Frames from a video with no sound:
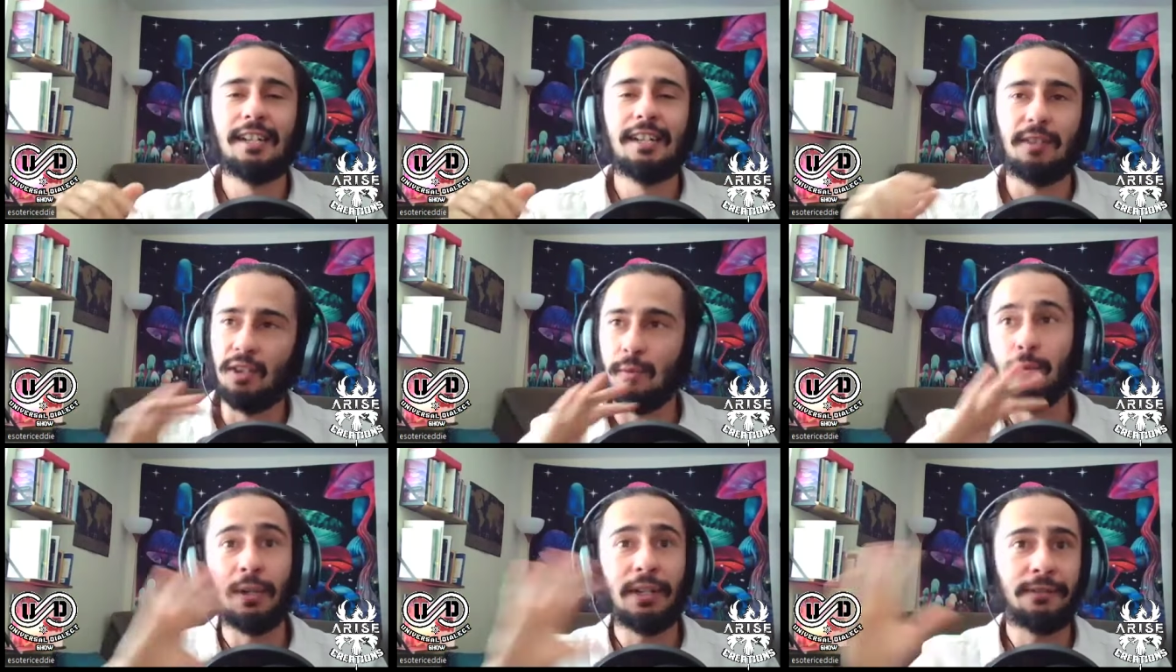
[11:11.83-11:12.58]
you know,
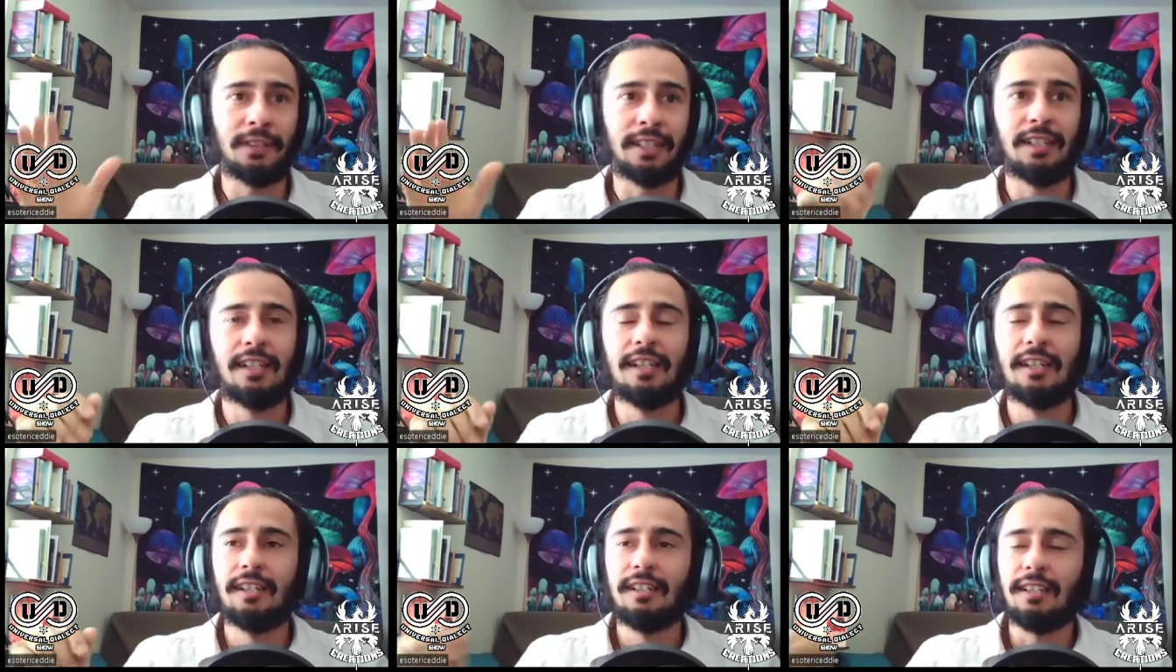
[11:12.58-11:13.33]
briefly
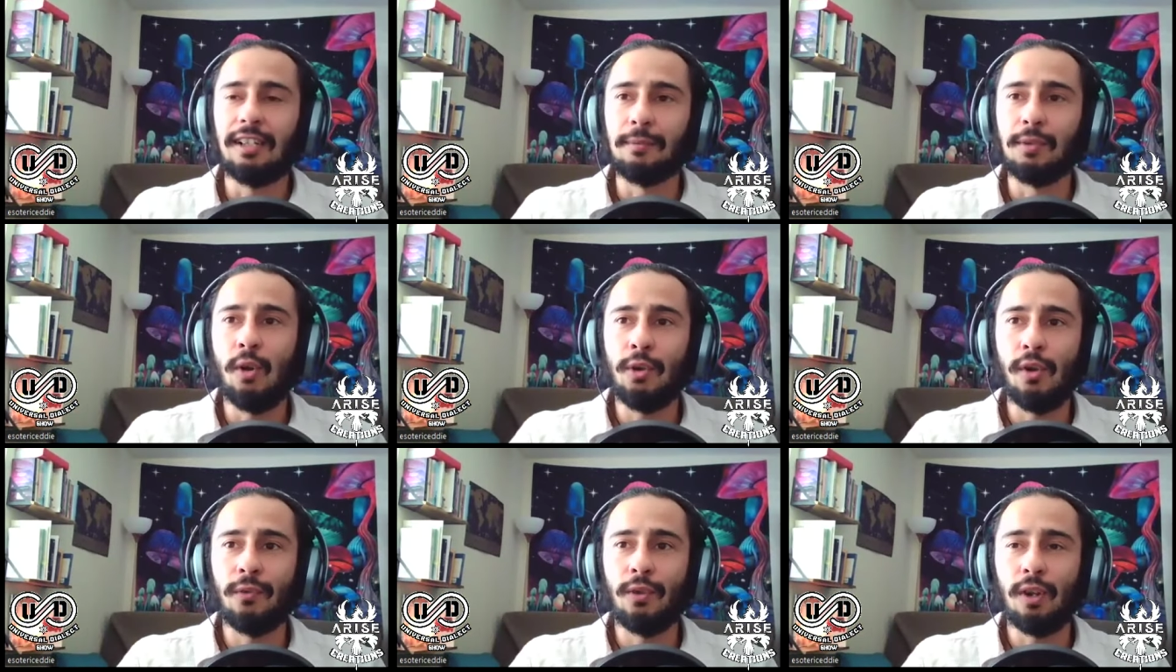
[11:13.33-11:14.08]
um, going
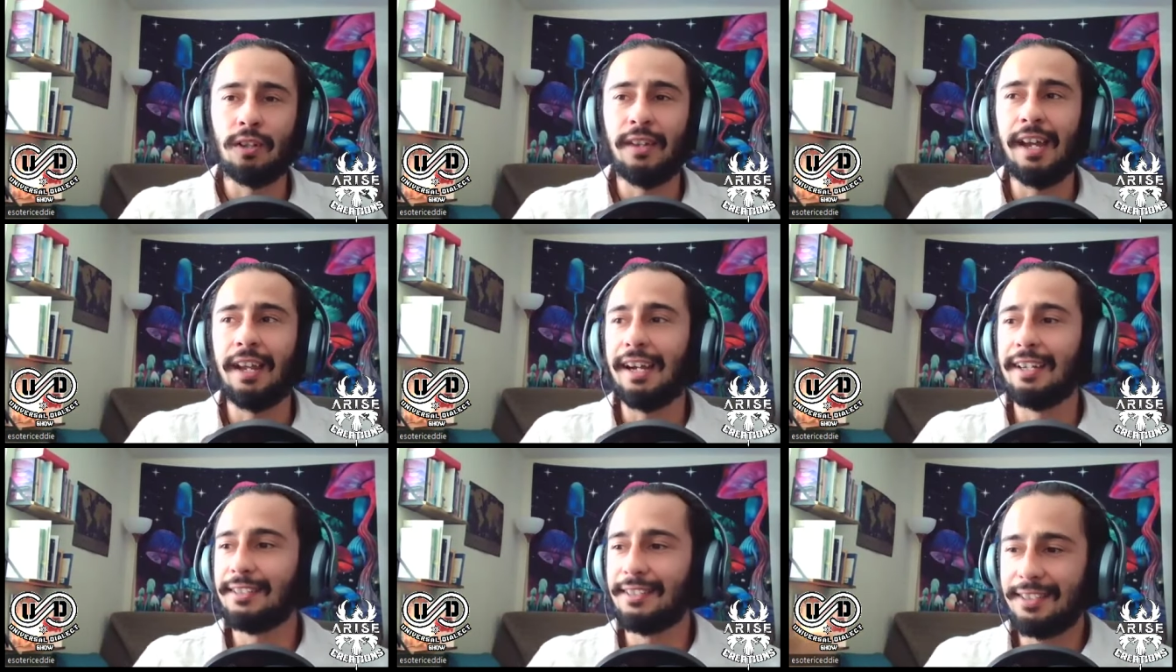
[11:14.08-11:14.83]
over all of that,
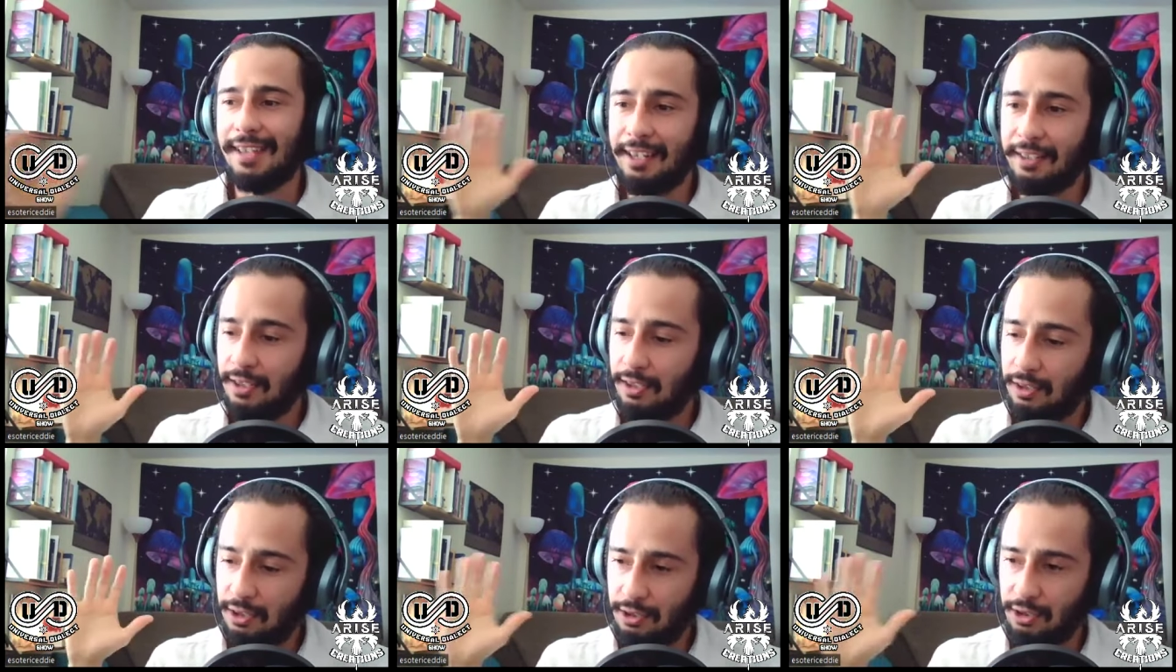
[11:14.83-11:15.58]
I just decided to,
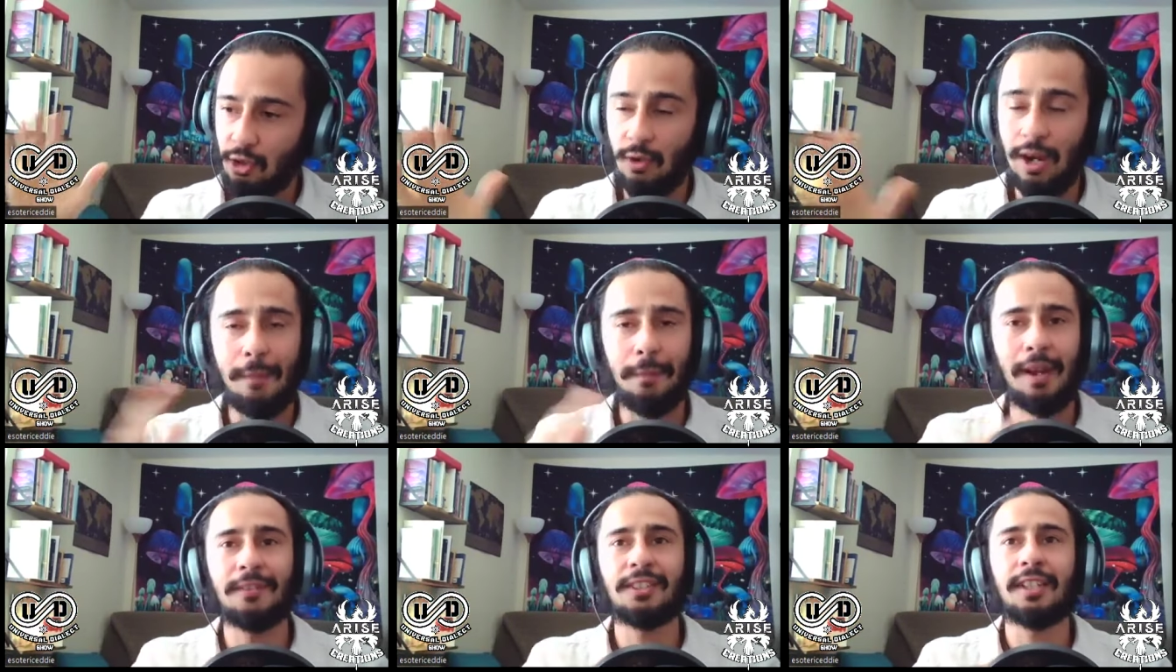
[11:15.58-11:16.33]
to scrap
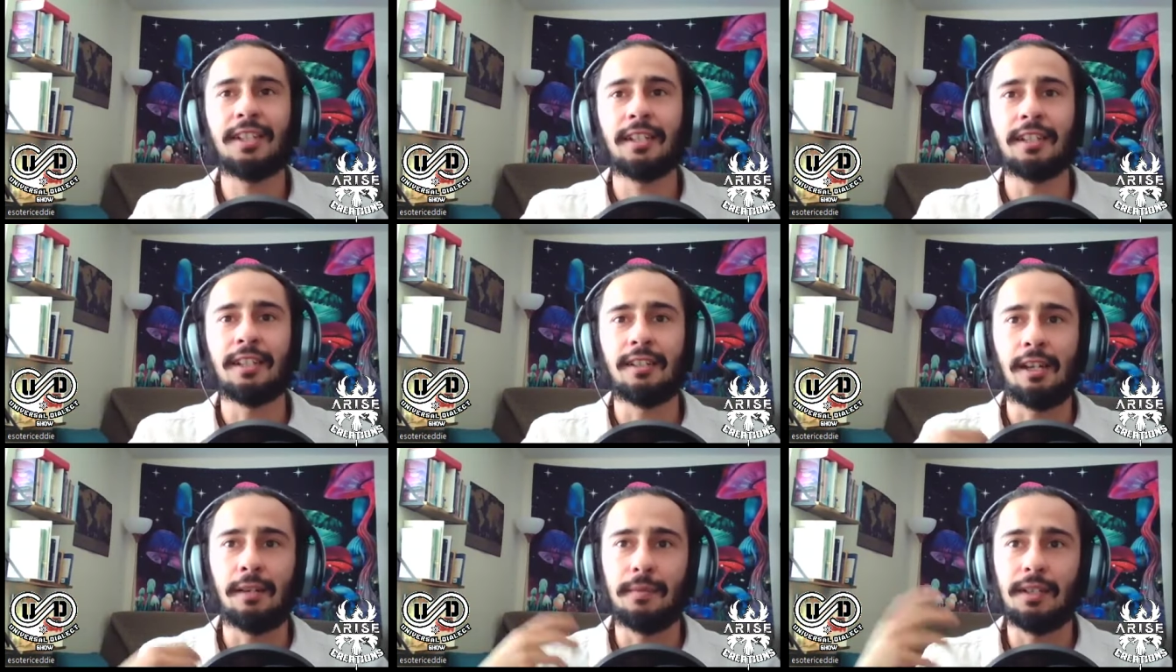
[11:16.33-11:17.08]
everything and,
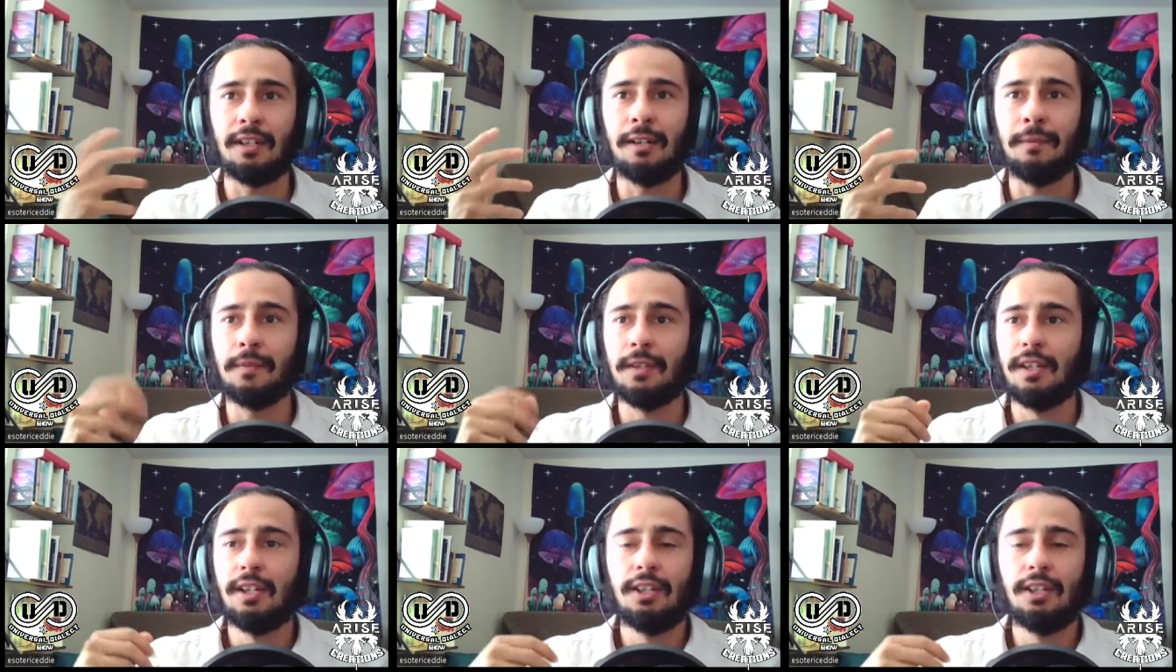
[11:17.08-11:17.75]
and become